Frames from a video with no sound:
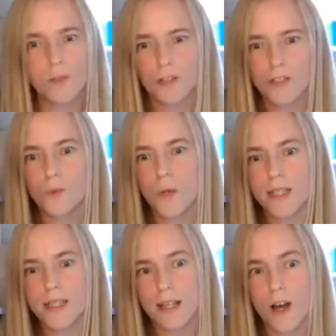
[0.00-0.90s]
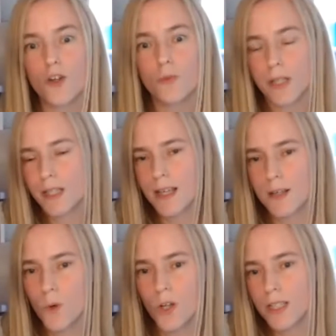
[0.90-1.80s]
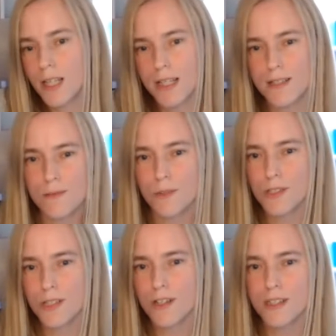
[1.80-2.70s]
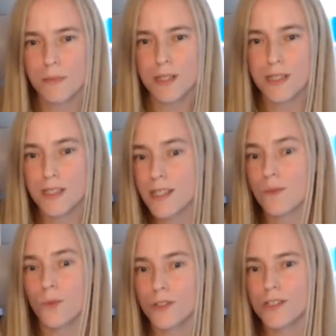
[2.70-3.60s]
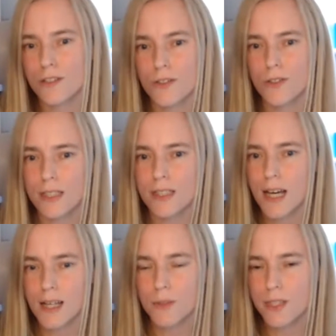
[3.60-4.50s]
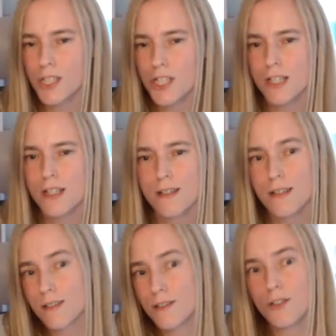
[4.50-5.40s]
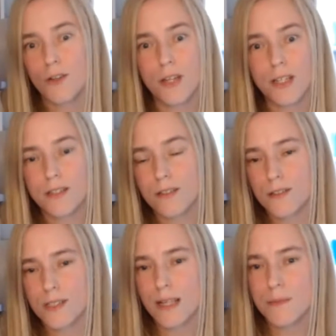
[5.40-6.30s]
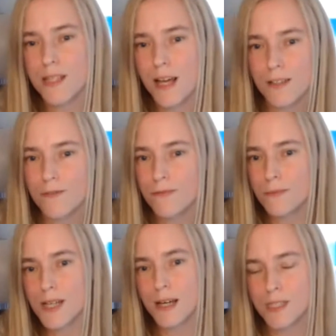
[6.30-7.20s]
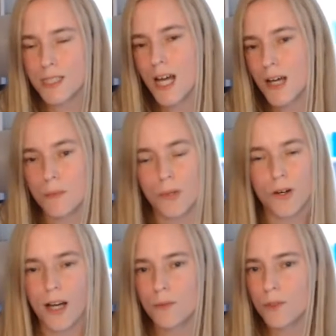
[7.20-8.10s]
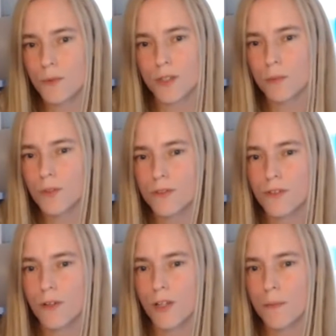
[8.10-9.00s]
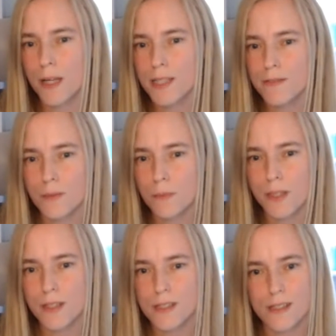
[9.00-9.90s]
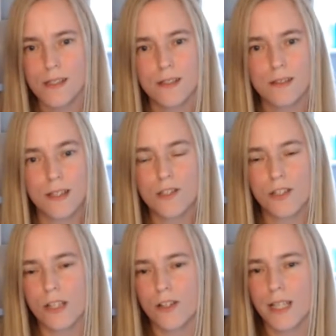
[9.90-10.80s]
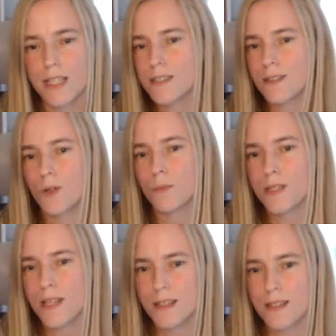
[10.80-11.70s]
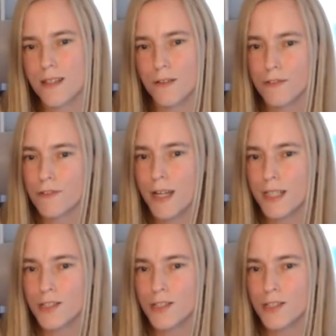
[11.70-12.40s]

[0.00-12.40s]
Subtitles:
are just waiting, hoping that one day someone starts a business and wants to call it that, which, those names sell from time to time, but I wouldn't want a portfolio made of them because they're certainly not hitting the 1% sell-through rate,